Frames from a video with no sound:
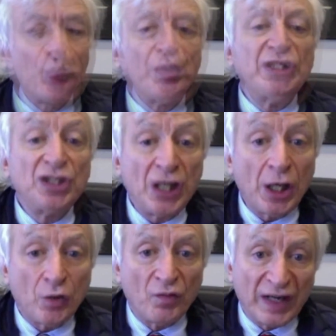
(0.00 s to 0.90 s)
We
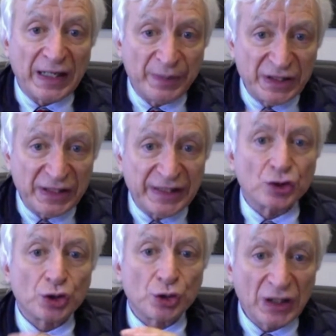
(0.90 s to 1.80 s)
know vitamin D is
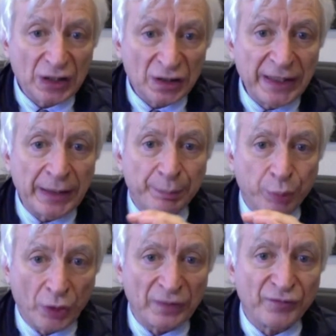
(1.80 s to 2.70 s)
critically
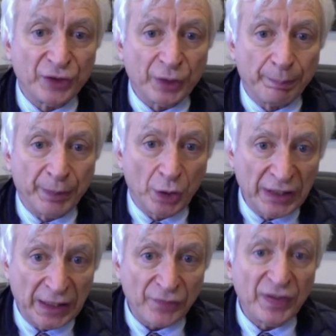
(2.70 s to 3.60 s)
important for your bone
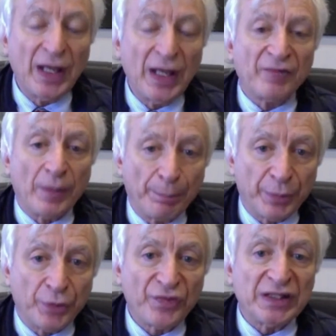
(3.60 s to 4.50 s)
health from
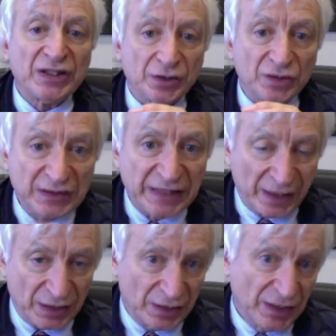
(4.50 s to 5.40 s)
birth until
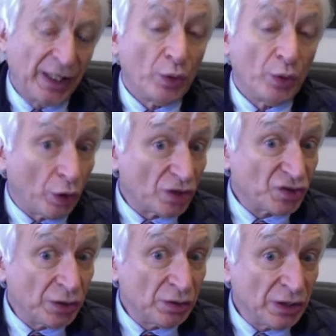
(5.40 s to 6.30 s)
death. We
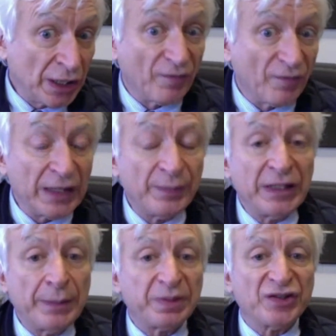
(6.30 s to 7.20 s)
also know vitamin
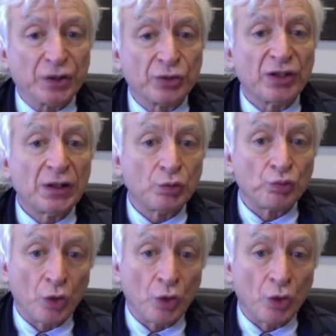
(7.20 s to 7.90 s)
D plays a critical